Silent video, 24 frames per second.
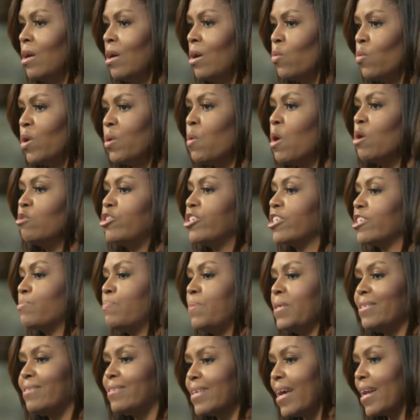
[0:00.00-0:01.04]
we won't just
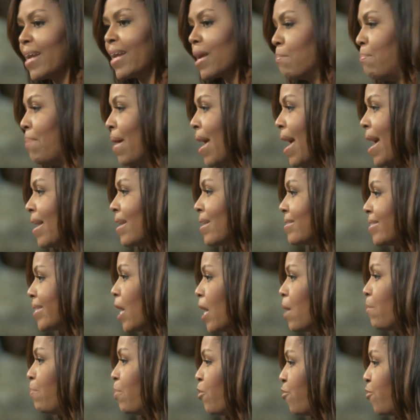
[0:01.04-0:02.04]
be setting a bad example